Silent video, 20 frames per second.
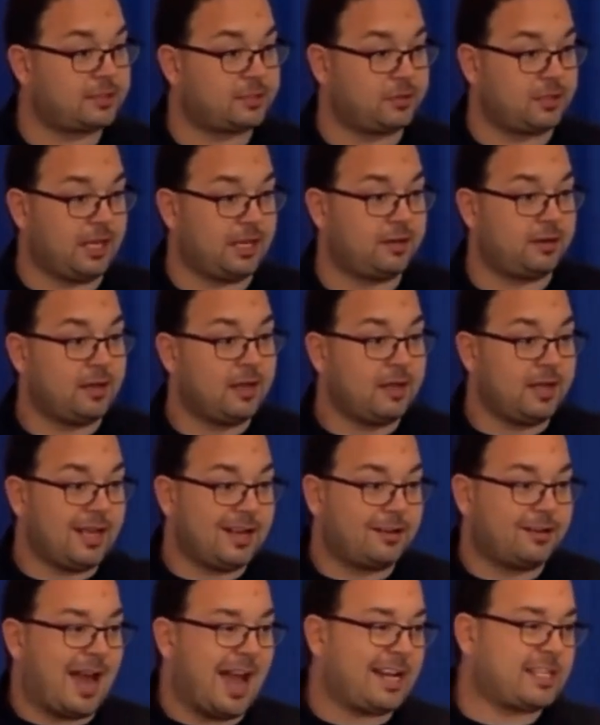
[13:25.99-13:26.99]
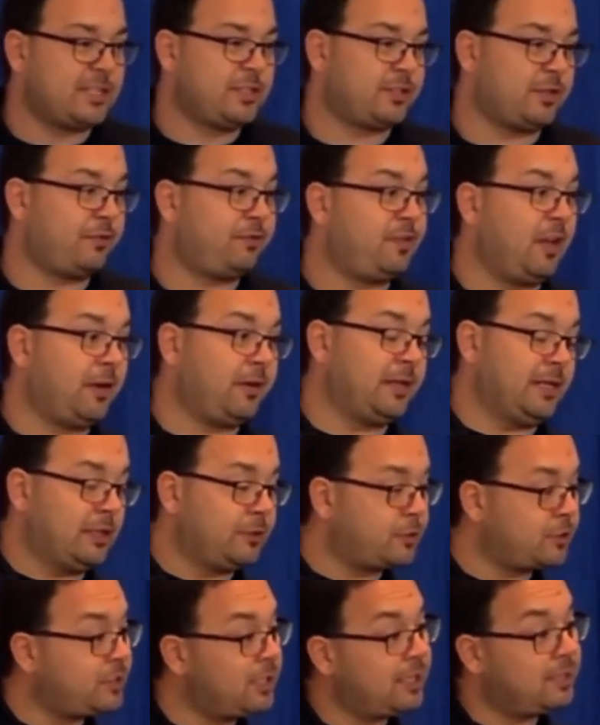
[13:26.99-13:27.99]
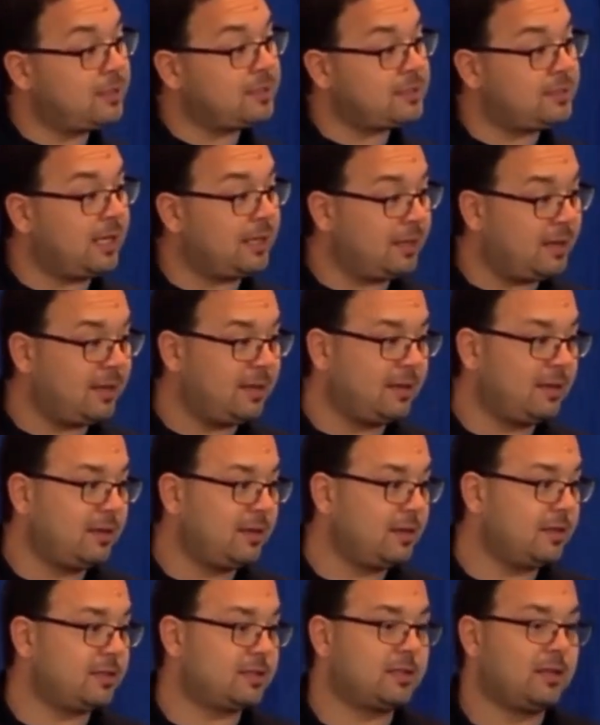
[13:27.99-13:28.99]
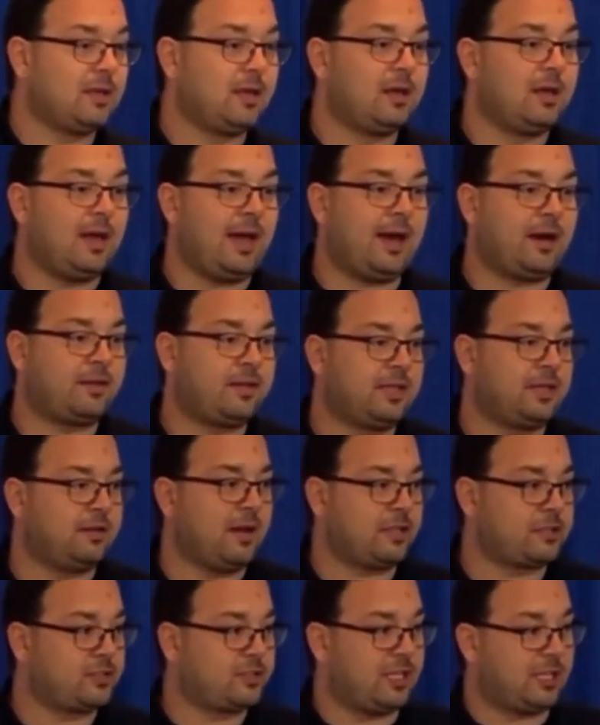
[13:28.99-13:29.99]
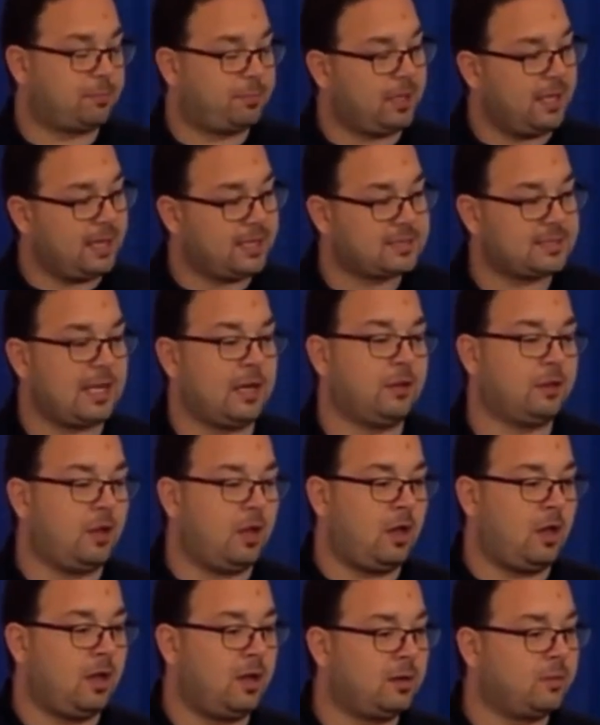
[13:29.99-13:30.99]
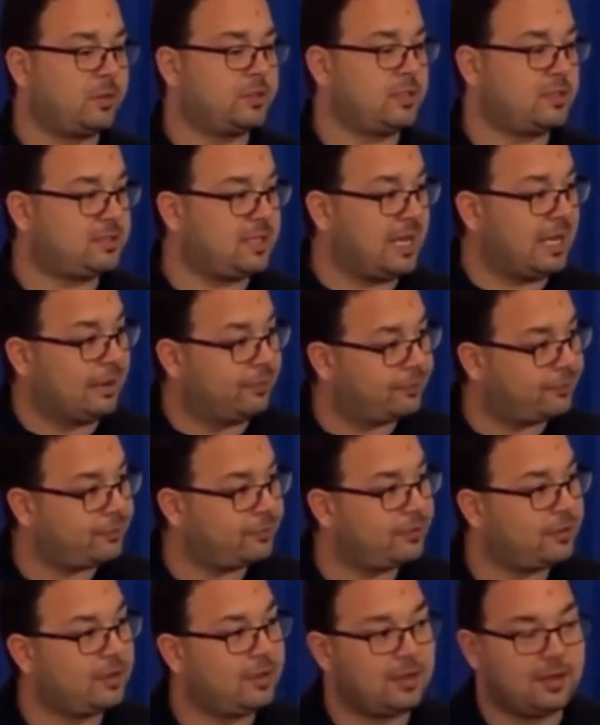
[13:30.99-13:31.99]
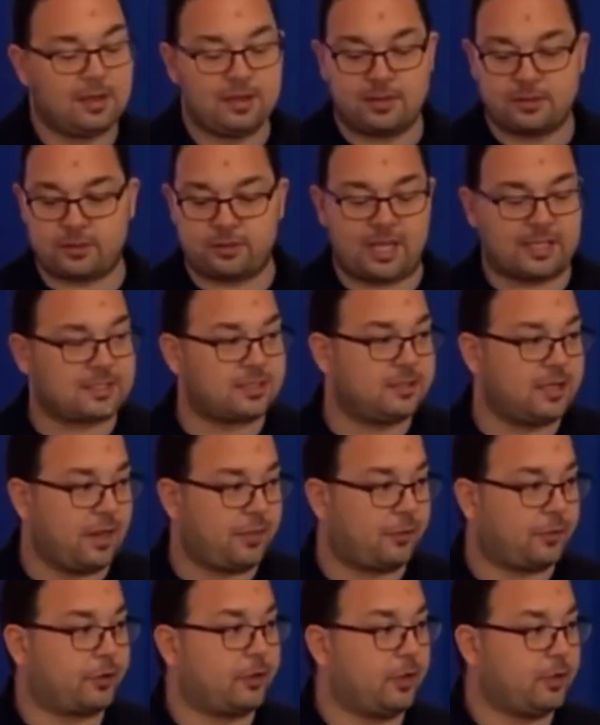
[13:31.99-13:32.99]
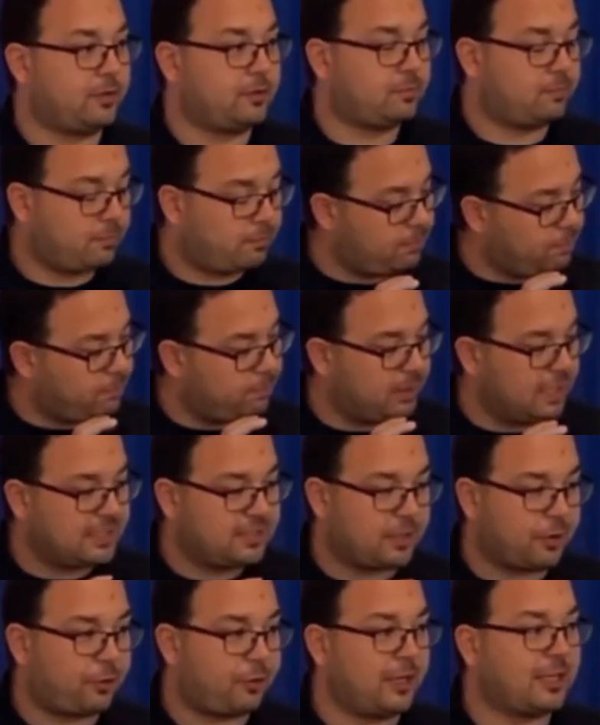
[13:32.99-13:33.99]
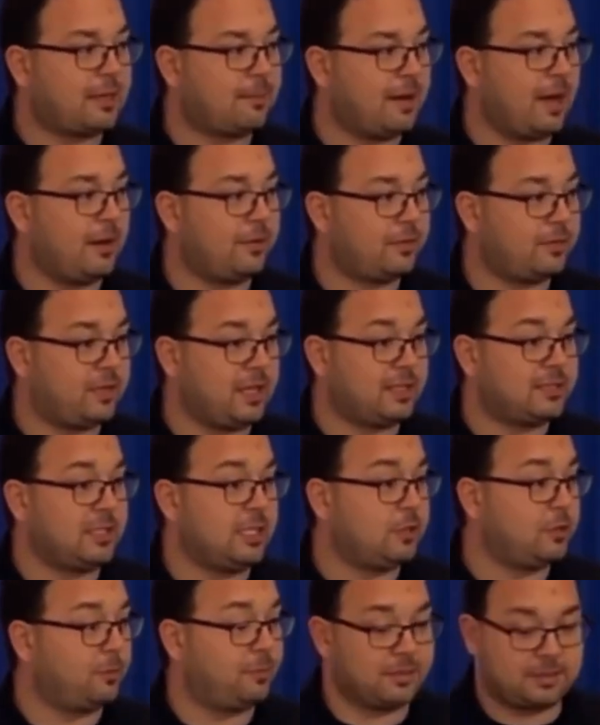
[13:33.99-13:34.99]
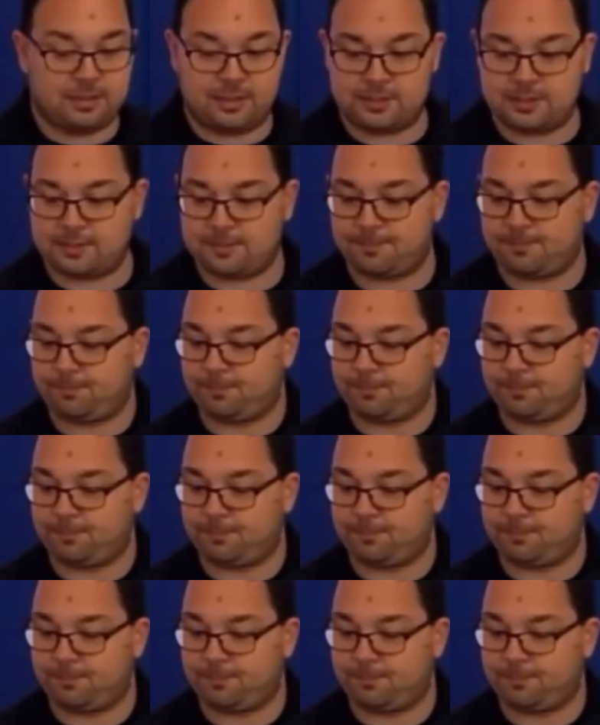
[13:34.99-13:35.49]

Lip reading: So the interactions are very interesting in this data. Is how do the interactions take place? How long? Was it safe? So that's another good place to think about things in your business.